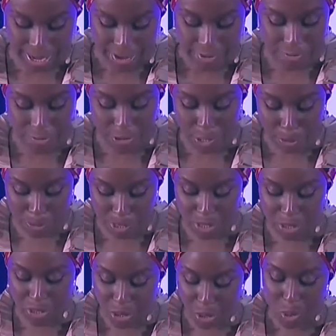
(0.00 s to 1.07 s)
Films
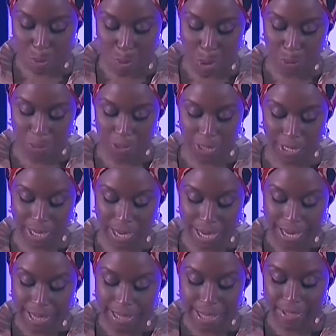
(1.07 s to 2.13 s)
so popular
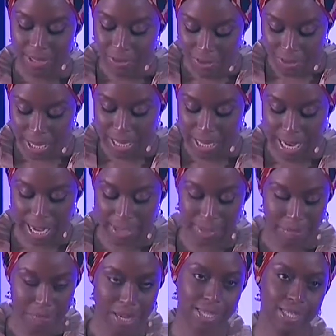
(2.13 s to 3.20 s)
that they really are the
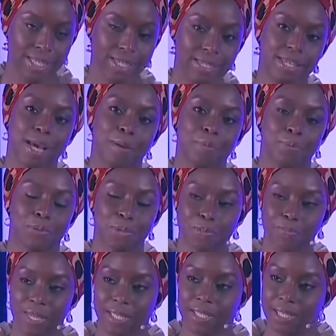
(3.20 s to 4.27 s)
best example of
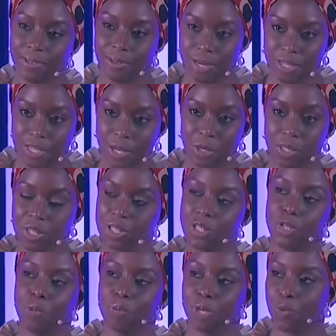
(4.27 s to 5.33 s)
Nigerians
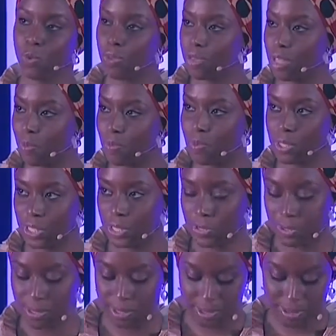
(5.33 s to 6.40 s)
consuming what they
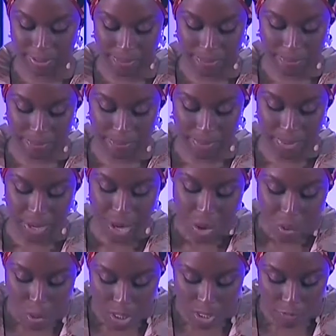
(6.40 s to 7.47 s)
produce.
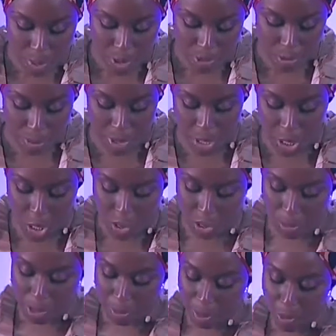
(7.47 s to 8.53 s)
What if my roommate knew
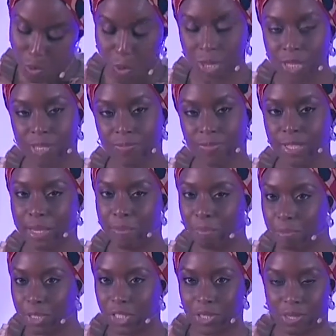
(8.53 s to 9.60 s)
about my wonderfully
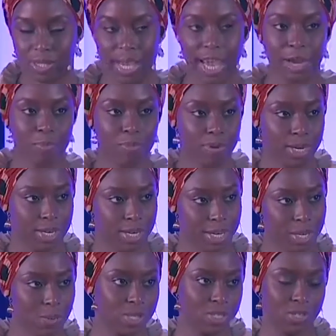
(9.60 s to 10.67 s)
ambitious hair braider
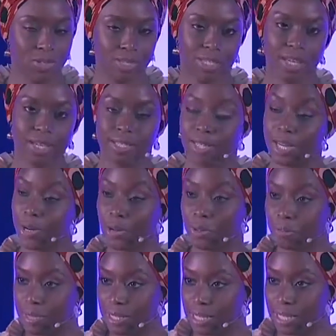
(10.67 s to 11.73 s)
who has just started her own
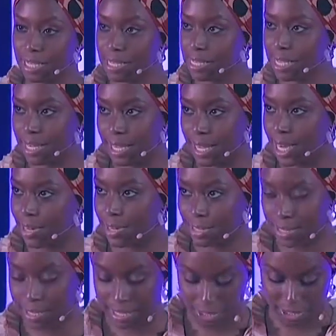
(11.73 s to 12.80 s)
business selling hair
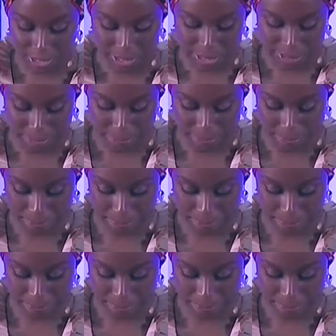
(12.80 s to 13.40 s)
extensions?